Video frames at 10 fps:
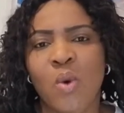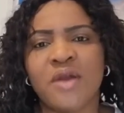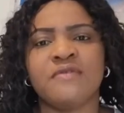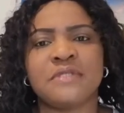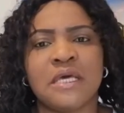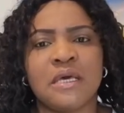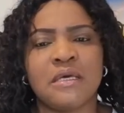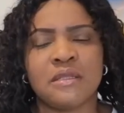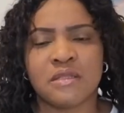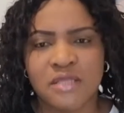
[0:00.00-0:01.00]
one of
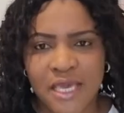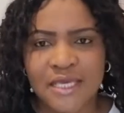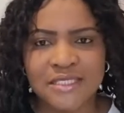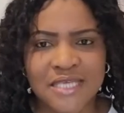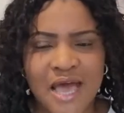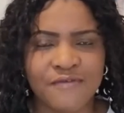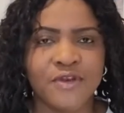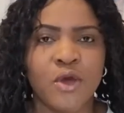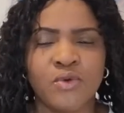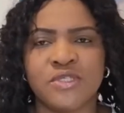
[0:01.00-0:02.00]
the things
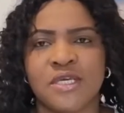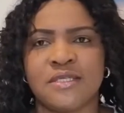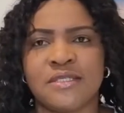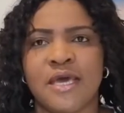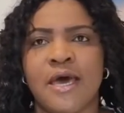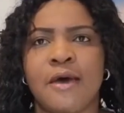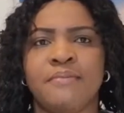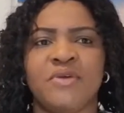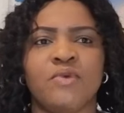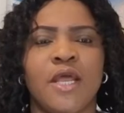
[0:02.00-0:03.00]
I've noticed
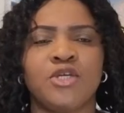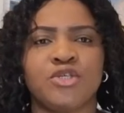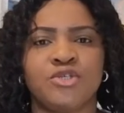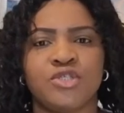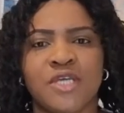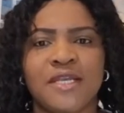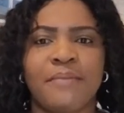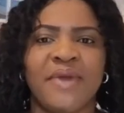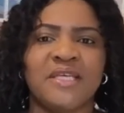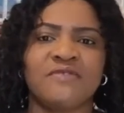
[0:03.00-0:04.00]
um, in relation to
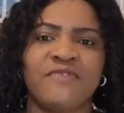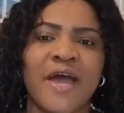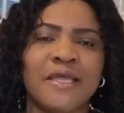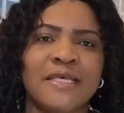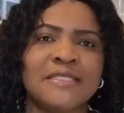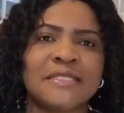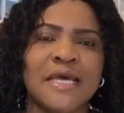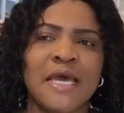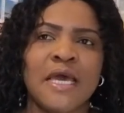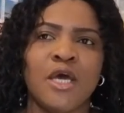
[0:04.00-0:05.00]
gender-based
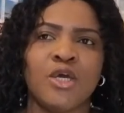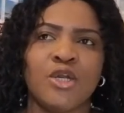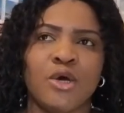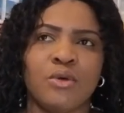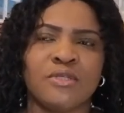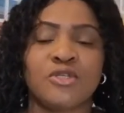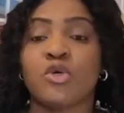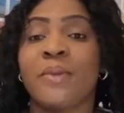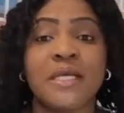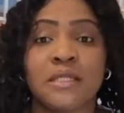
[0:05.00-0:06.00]
violence. You know, there's
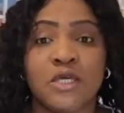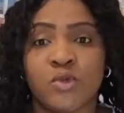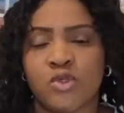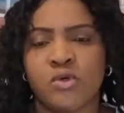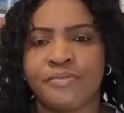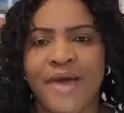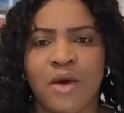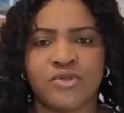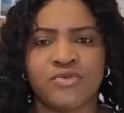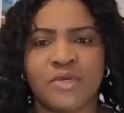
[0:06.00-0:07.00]
so many things we talk
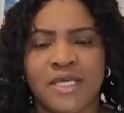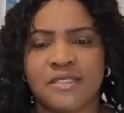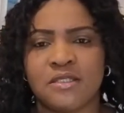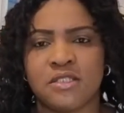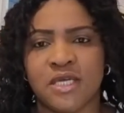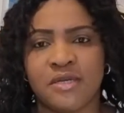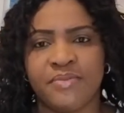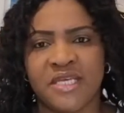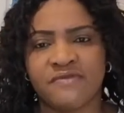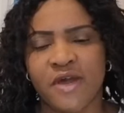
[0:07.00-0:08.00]
about related to
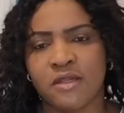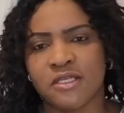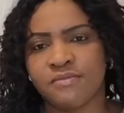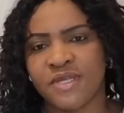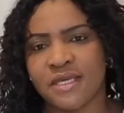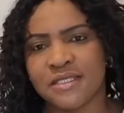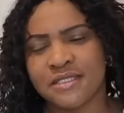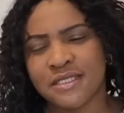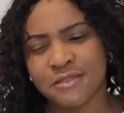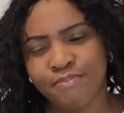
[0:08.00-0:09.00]
gender-based violence, but
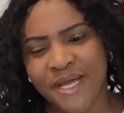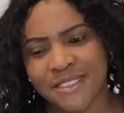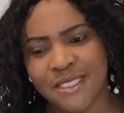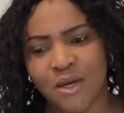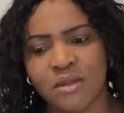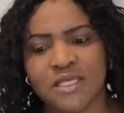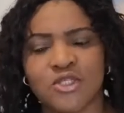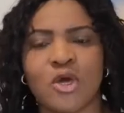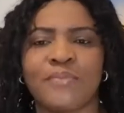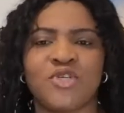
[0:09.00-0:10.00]
there's this particular
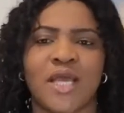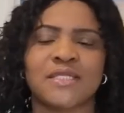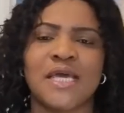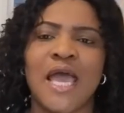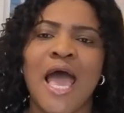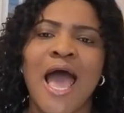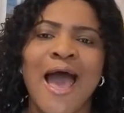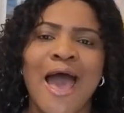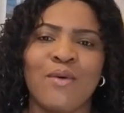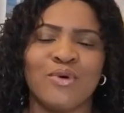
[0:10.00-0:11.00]
subject
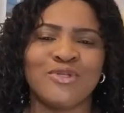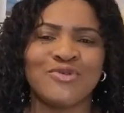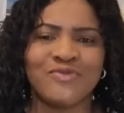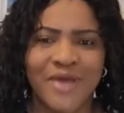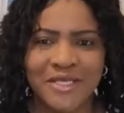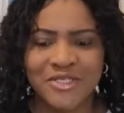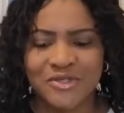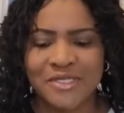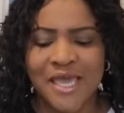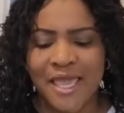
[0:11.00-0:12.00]
I want to
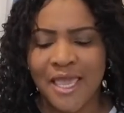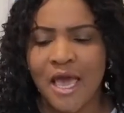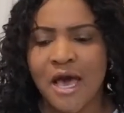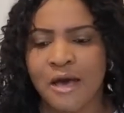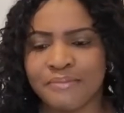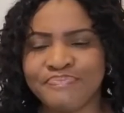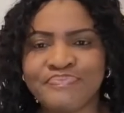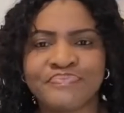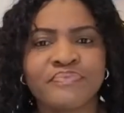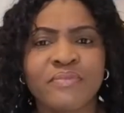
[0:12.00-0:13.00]
raise today. Um,